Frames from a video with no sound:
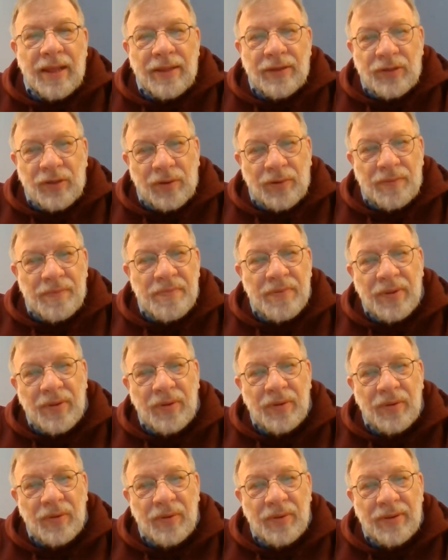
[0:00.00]
So
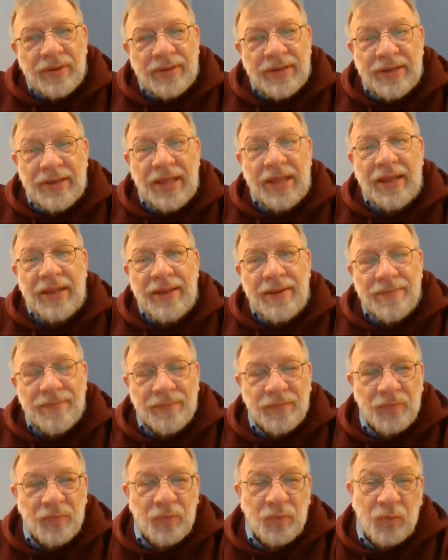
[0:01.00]
today,
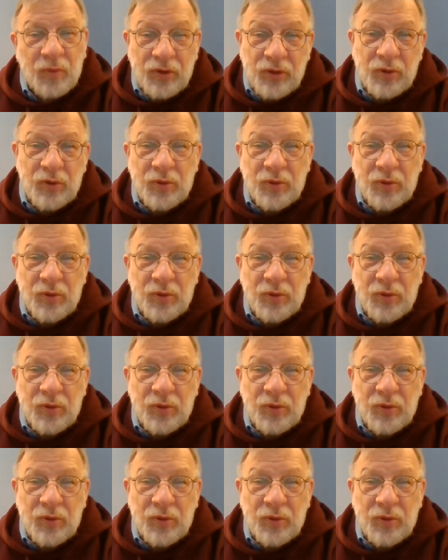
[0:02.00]
when